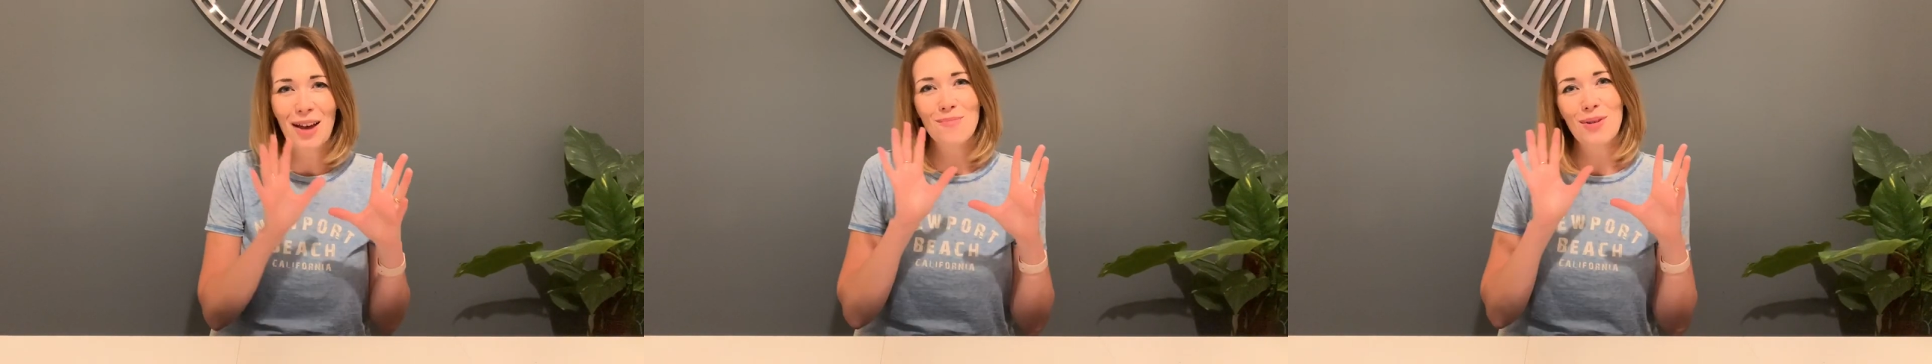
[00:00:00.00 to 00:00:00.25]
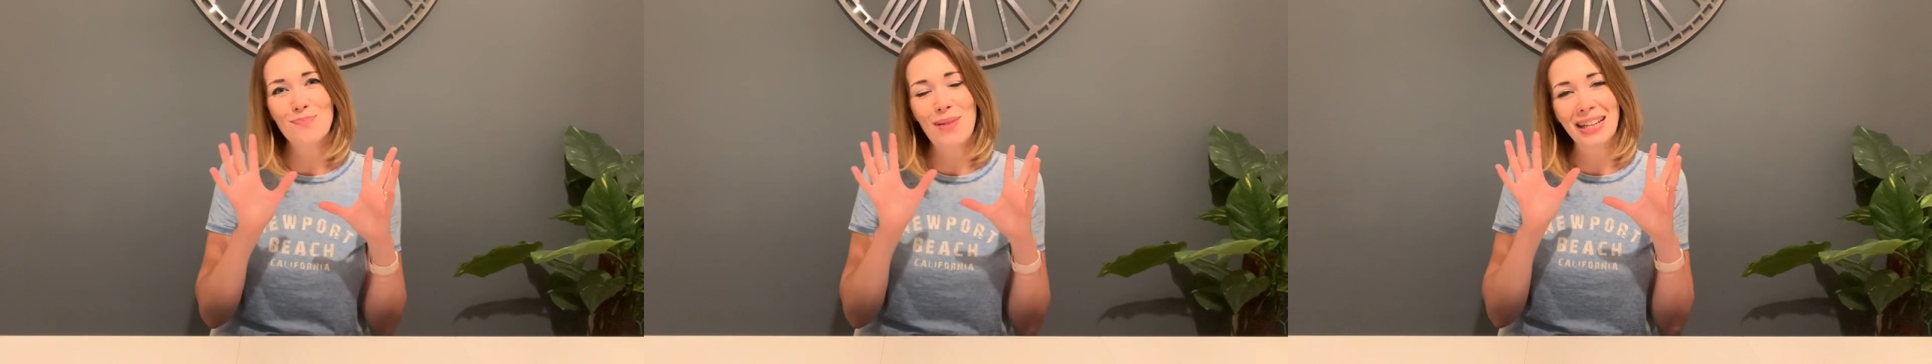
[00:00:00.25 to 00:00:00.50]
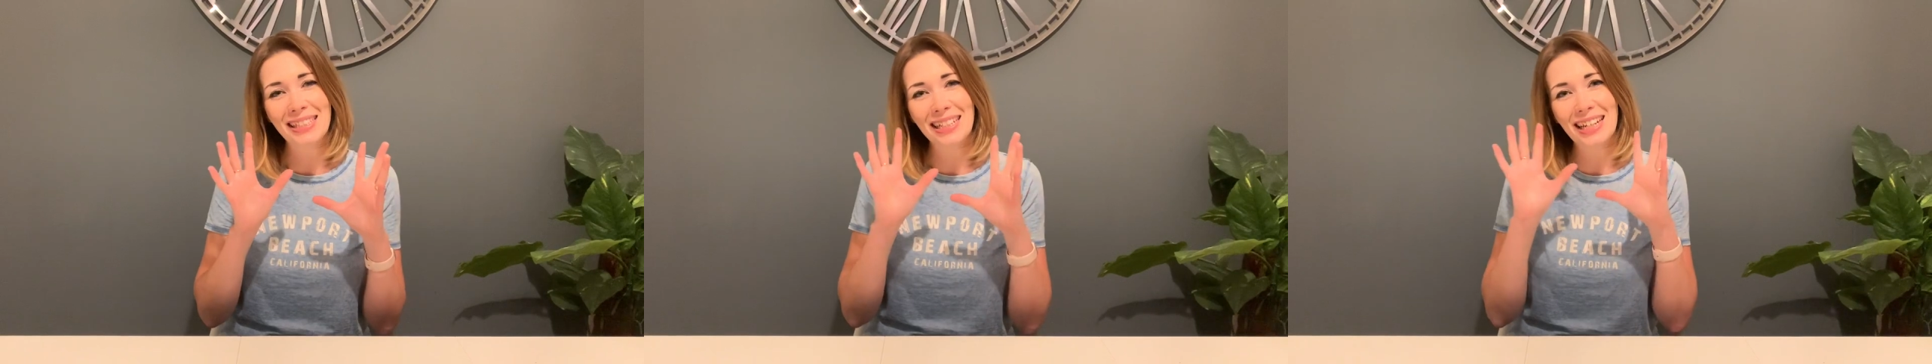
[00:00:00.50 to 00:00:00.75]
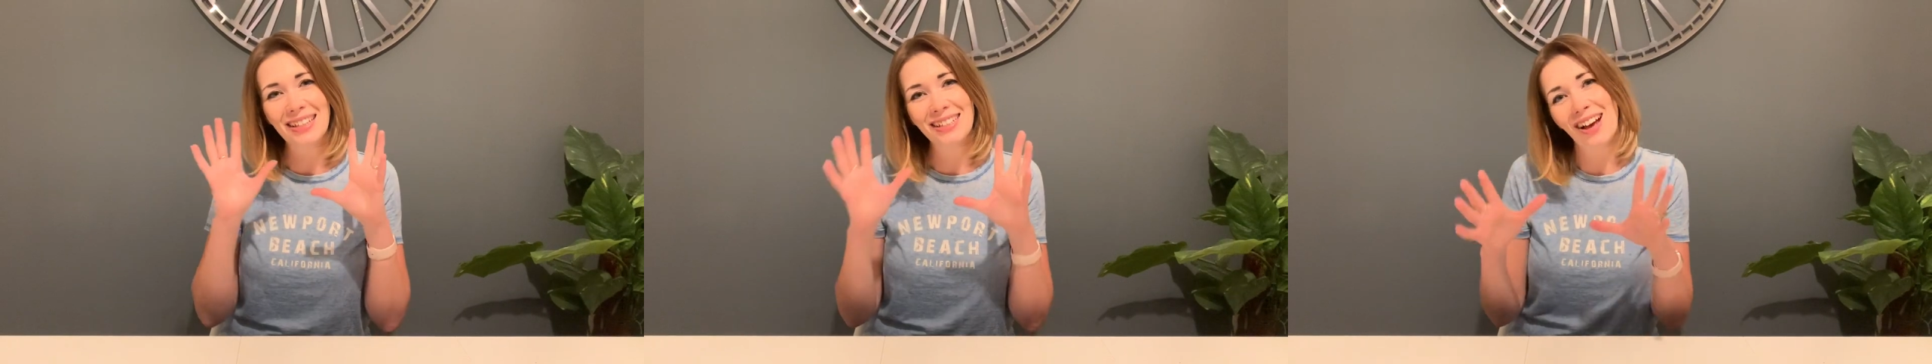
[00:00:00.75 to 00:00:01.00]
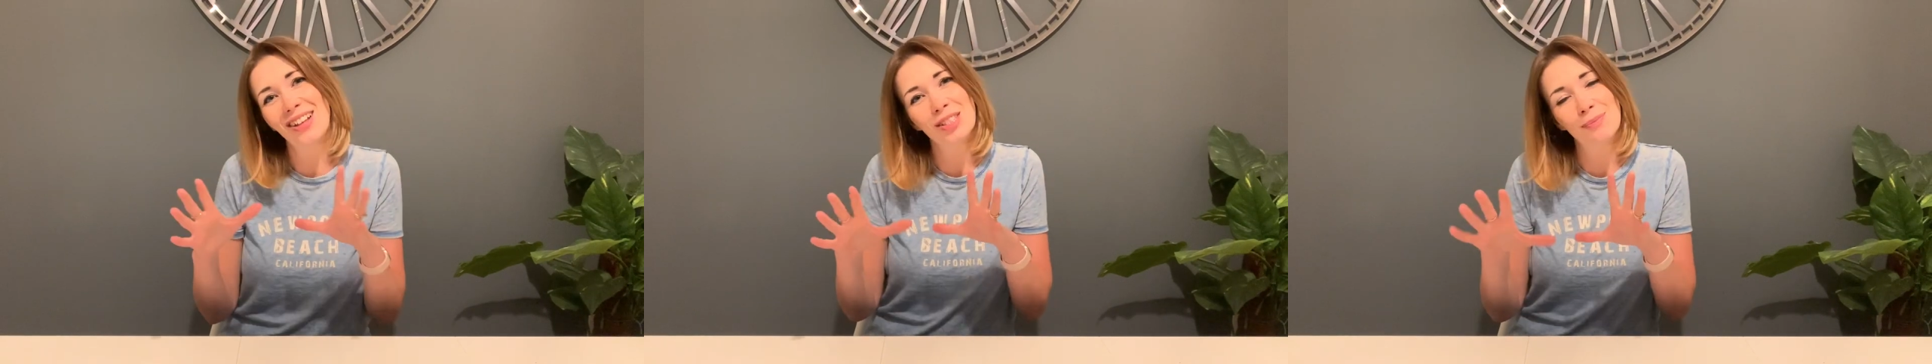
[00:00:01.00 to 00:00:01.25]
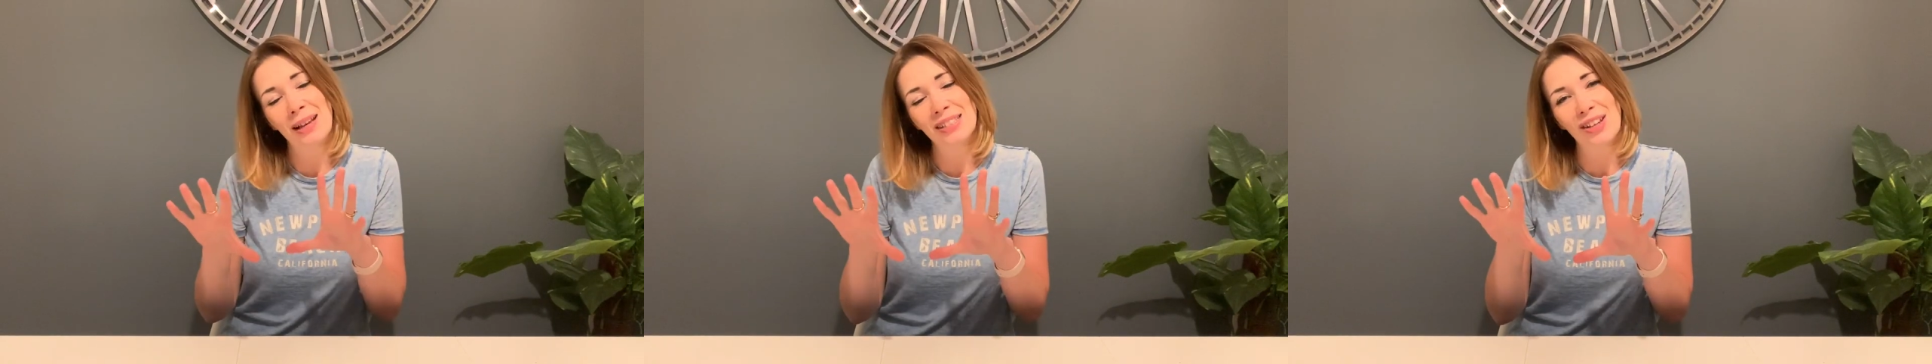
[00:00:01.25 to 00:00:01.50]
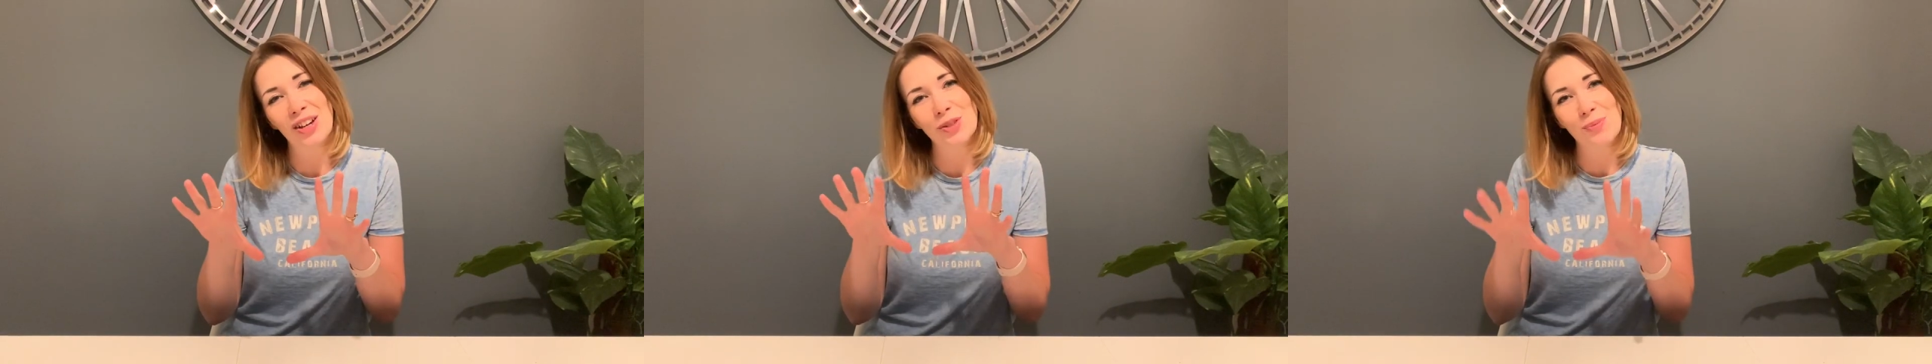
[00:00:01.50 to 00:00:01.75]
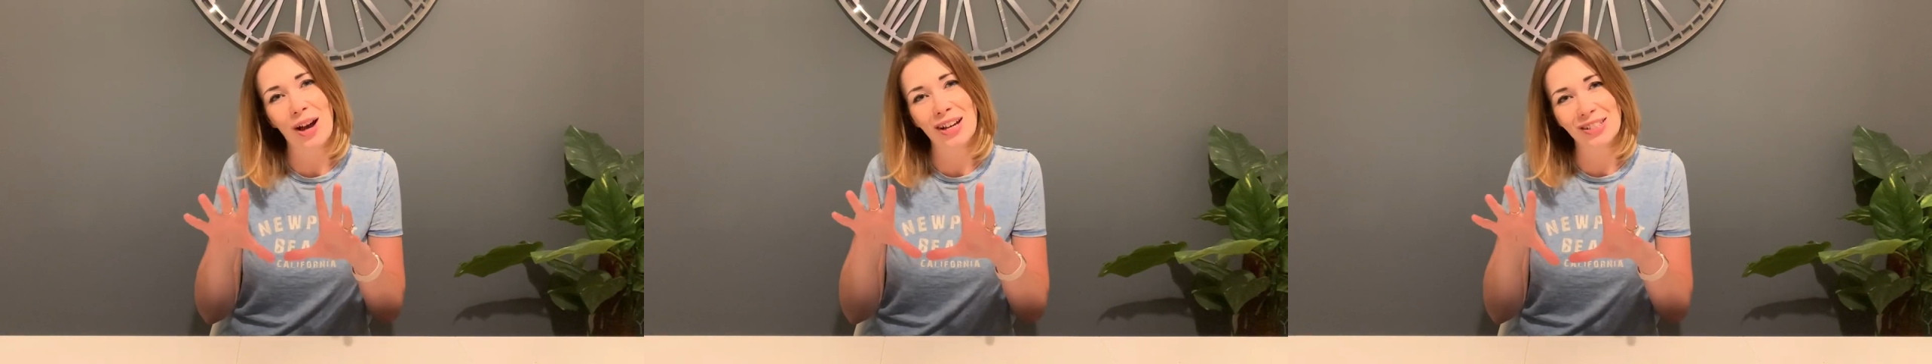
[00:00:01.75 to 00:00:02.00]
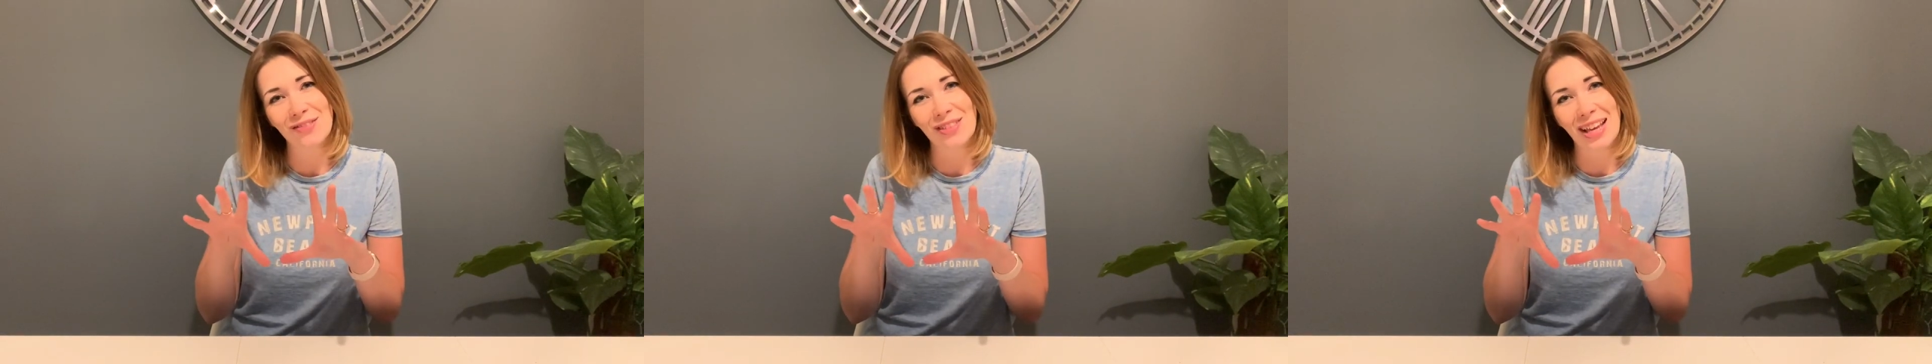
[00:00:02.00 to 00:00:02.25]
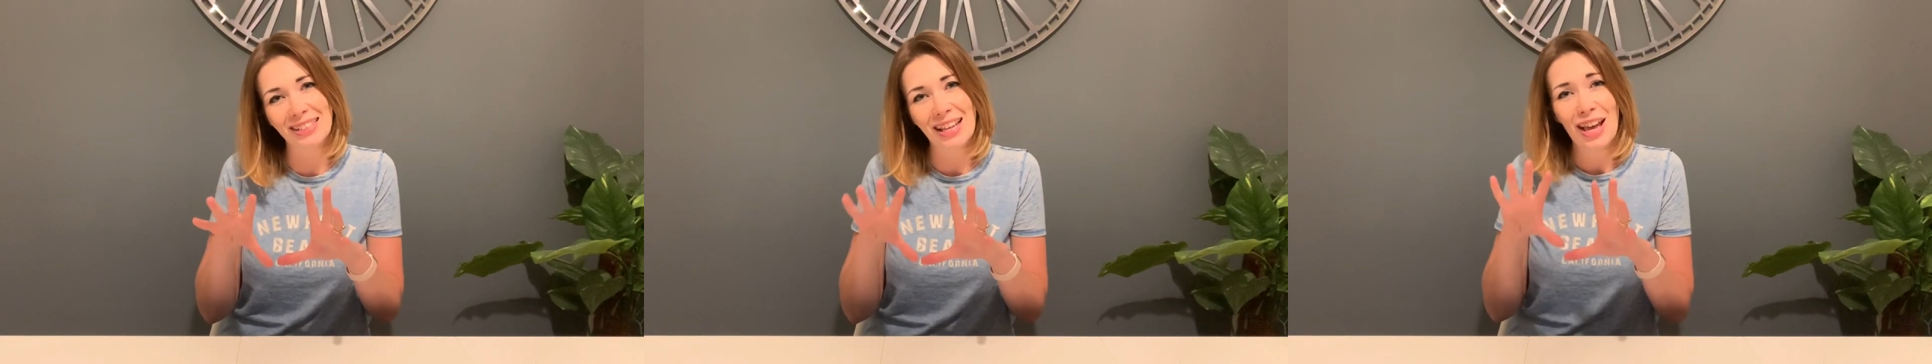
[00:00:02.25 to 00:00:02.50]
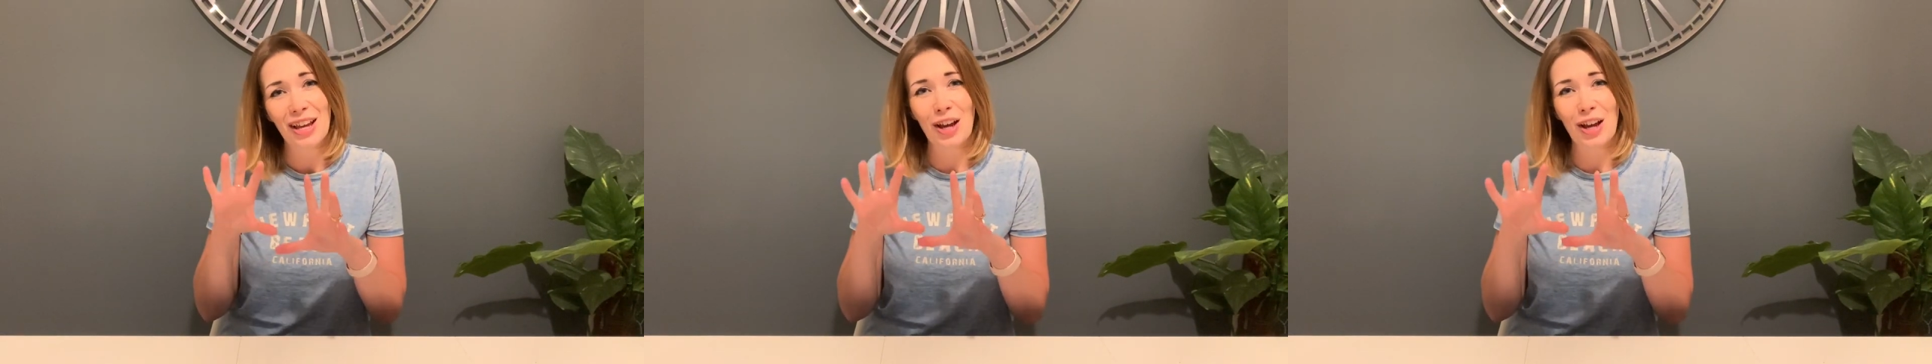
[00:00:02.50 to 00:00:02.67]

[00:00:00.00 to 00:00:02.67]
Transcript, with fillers: but basically the dance massage part of this